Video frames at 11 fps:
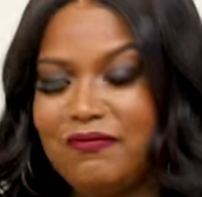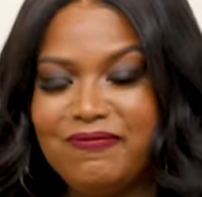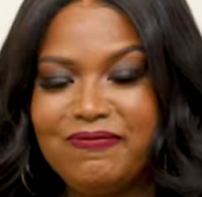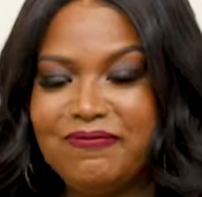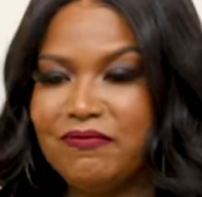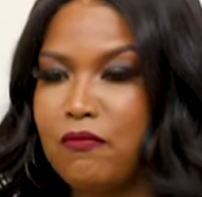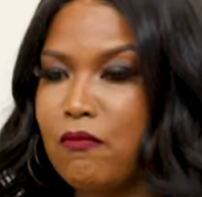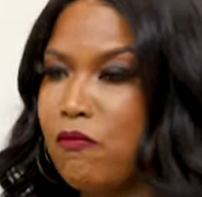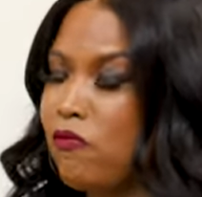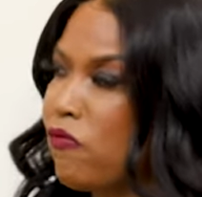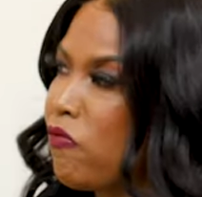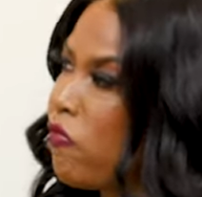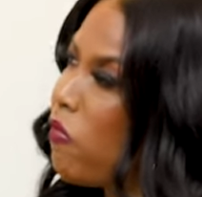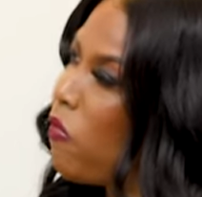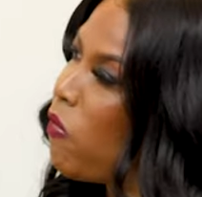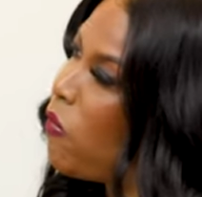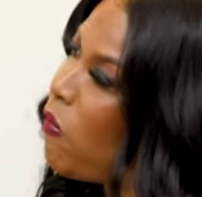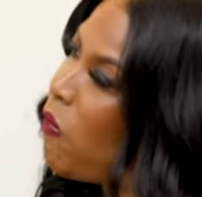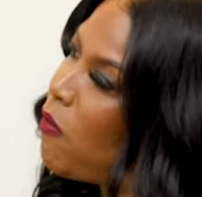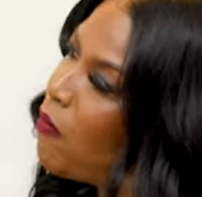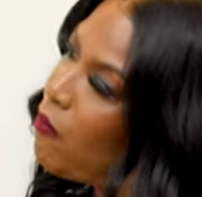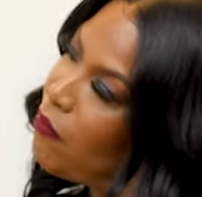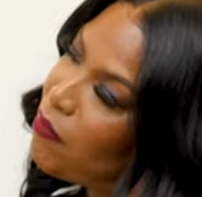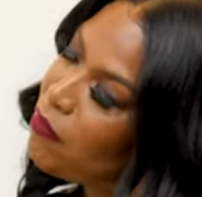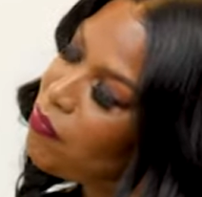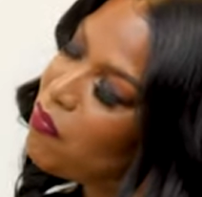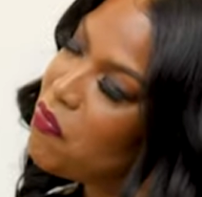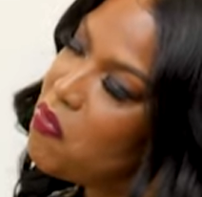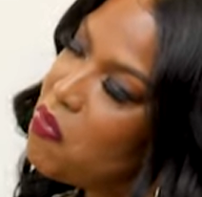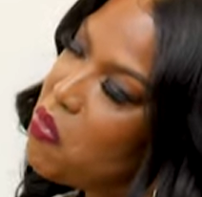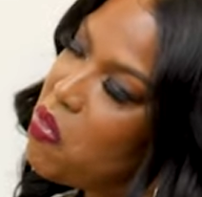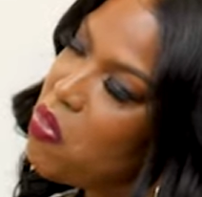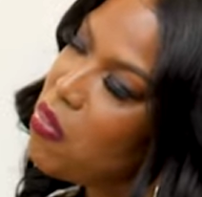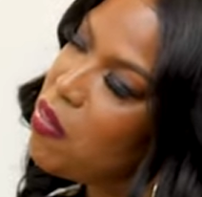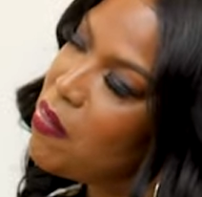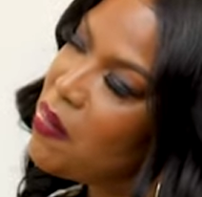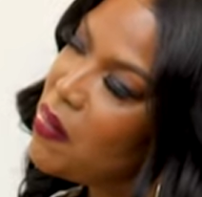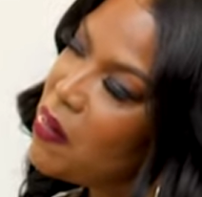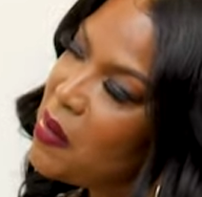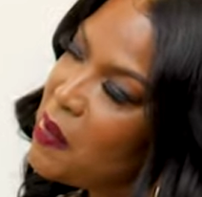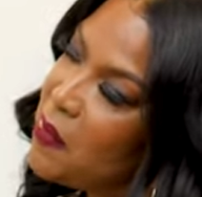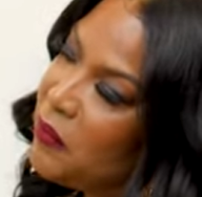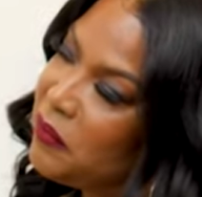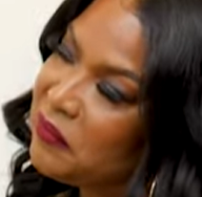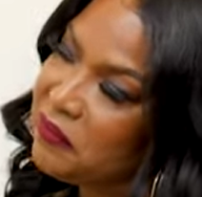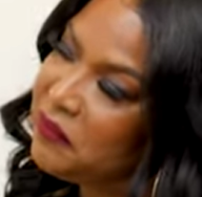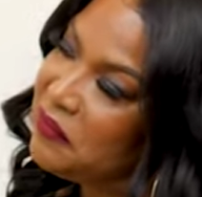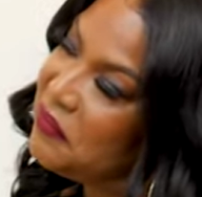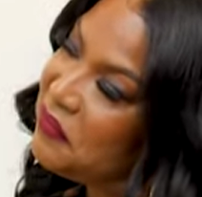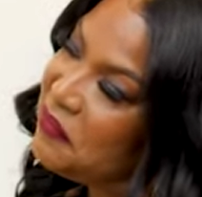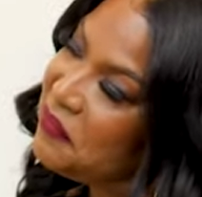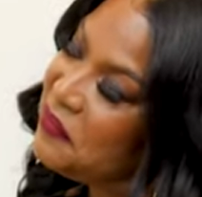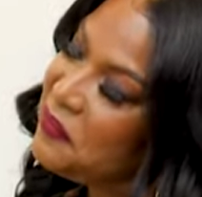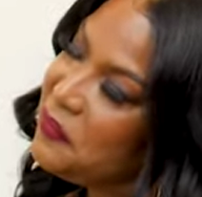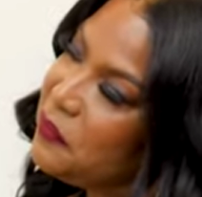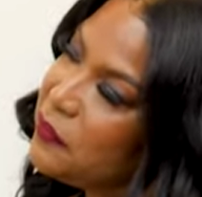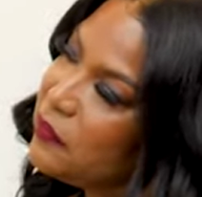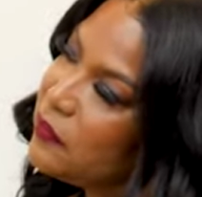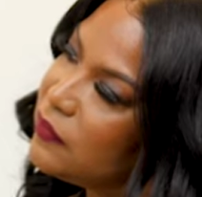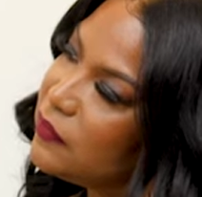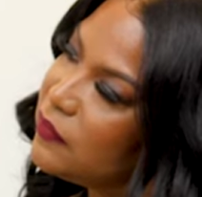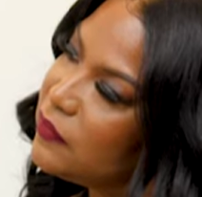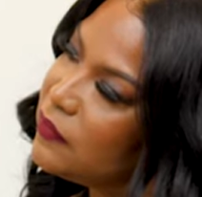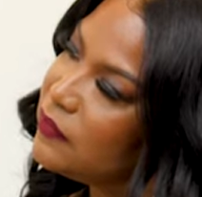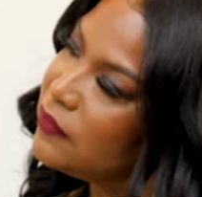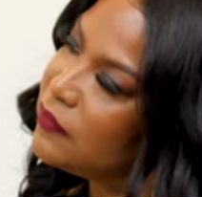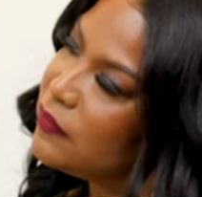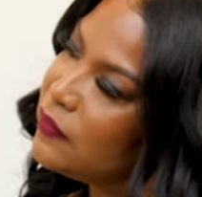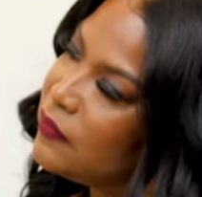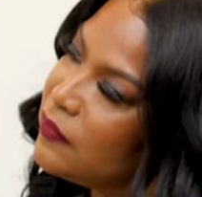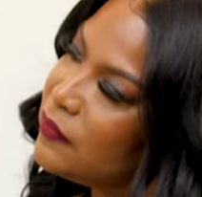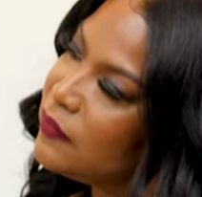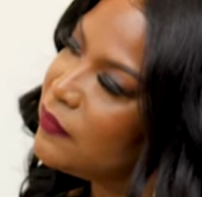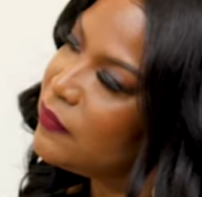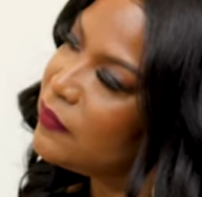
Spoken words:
No words are spoken by the person on screen.